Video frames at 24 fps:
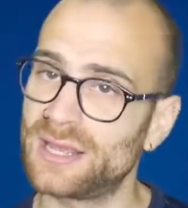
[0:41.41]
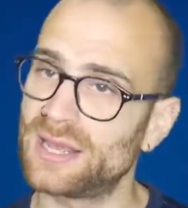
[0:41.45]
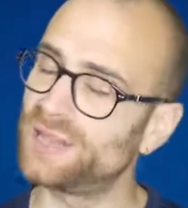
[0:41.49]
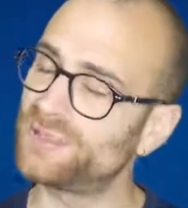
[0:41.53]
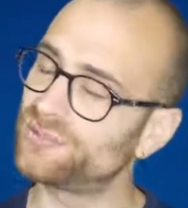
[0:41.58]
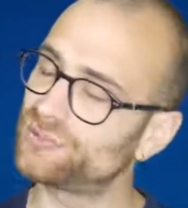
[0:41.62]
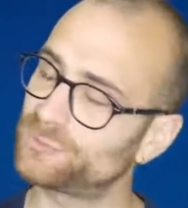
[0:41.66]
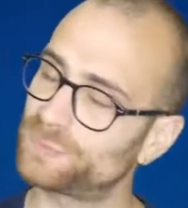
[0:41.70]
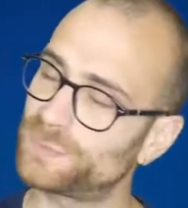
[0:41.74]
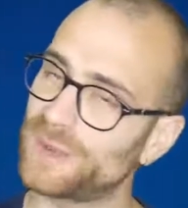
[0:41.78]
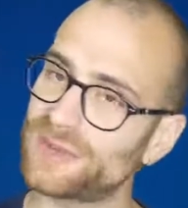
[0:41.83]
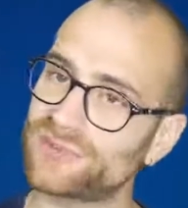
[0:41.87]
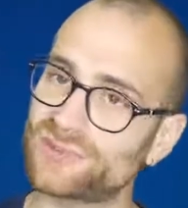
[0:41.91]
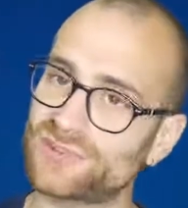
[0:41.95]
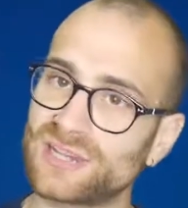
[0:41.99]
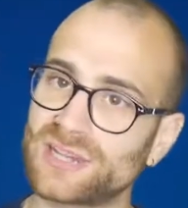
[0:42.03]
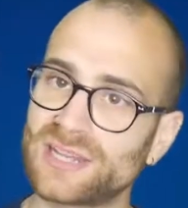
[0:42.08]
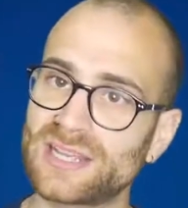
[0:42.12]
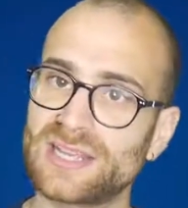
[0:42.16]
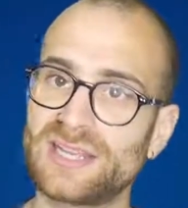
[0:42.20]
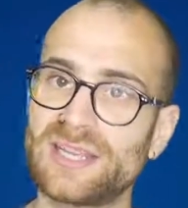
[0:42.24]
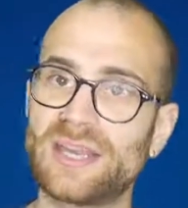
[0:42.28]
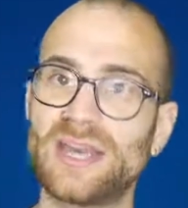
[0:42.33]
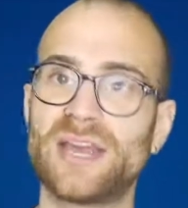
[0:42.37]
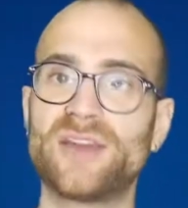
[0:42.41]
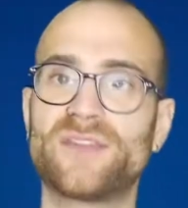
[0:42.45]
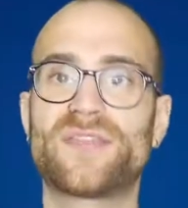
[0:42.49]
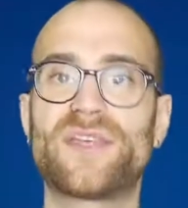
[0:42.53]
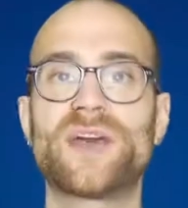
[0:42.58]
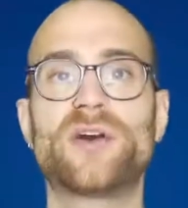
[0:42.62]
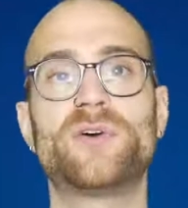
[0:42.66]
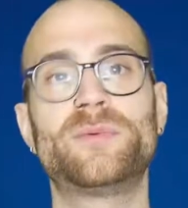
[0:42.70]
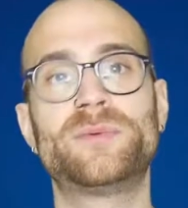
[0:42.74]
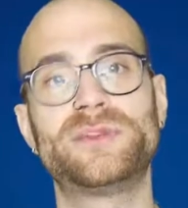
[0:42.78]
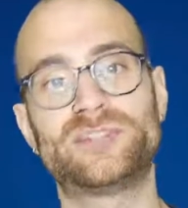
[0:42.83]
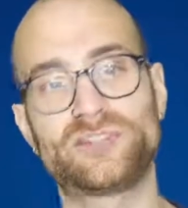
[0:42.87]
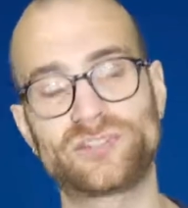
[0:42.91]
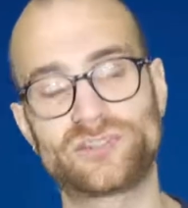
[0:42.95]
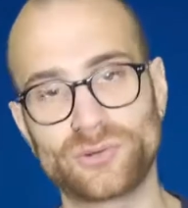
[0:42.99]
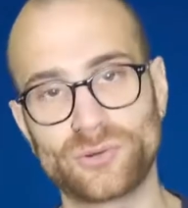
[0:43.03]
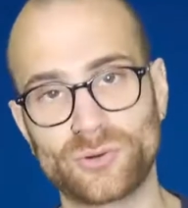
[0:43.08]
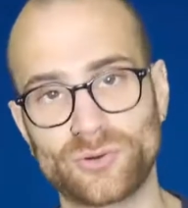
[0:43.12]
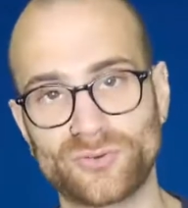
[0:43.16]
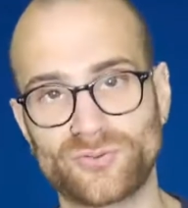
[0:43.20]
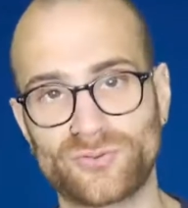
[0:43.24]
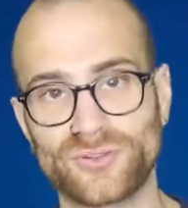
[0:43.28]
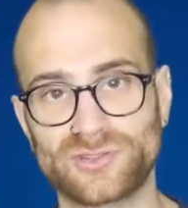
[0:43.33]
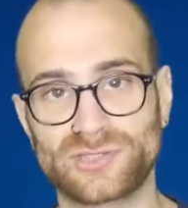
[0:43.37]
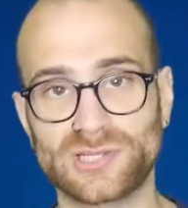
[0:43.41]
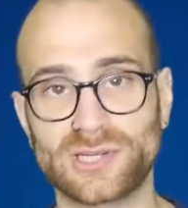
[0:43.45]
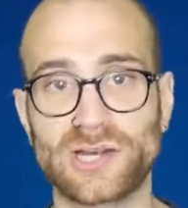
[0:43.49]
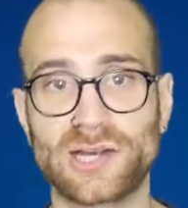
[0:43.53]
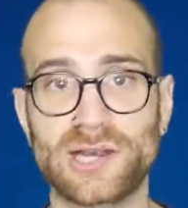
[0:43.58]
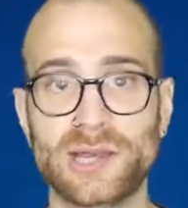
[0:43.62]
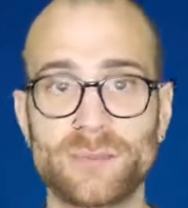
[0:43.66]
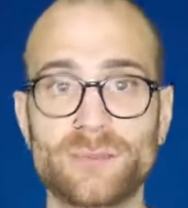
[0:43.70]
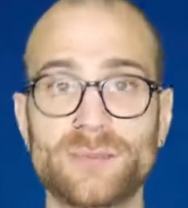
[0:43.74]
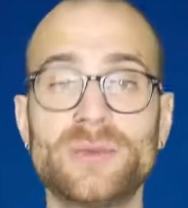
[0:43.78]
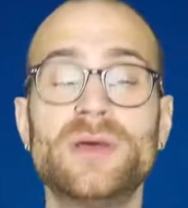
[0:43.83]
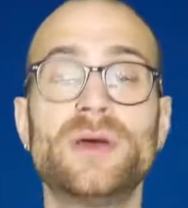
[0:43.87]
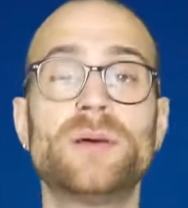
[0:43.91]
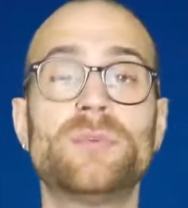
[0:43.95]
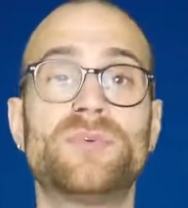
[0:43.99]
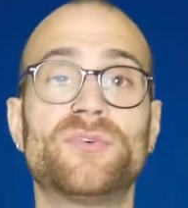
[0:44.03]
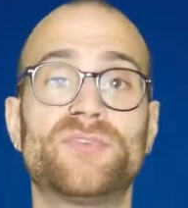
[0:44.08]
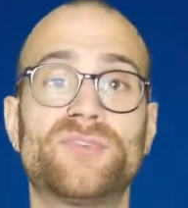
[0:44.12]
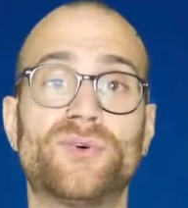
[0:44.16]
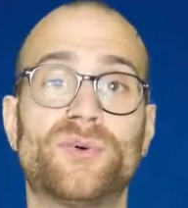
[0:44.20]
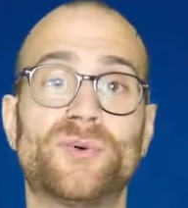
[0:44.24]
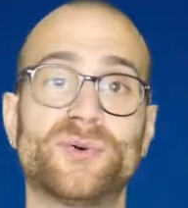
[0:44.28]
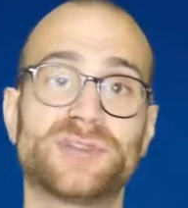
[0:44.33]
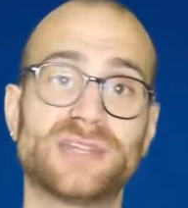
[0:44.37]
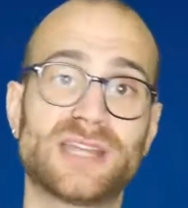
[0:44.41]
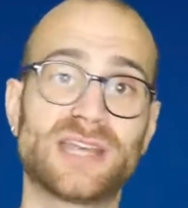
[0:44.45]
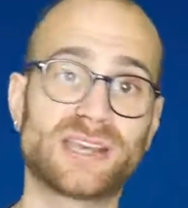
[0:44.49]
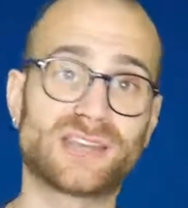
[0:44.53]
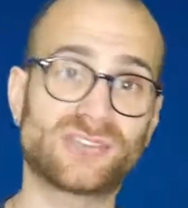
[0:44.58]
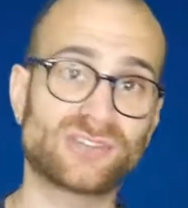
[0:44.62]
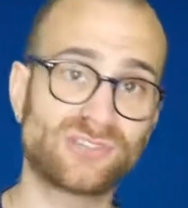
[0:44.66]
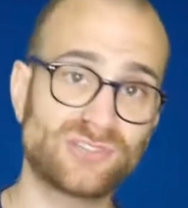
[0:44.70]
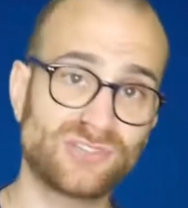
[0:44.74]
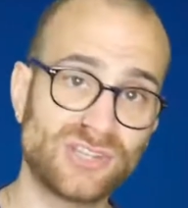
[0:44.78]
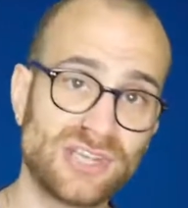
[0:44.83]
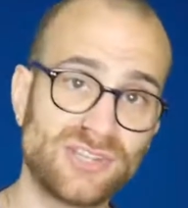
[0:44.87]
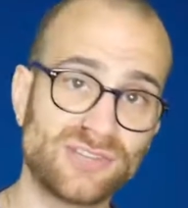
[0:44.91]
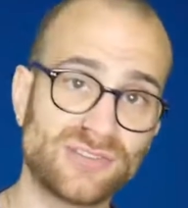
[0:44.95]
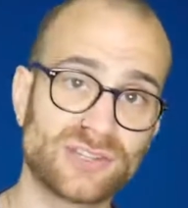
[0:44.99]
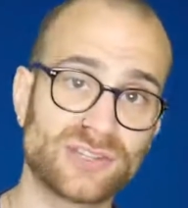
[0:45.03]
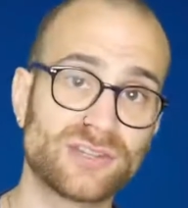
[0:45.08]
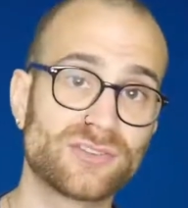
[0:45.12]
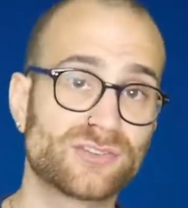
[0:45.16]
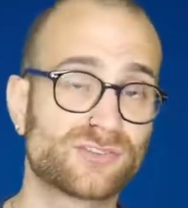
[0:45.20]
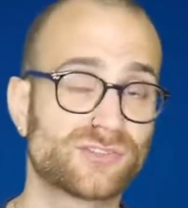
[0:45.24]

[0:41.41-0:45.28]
especially if they will be short for time before next season.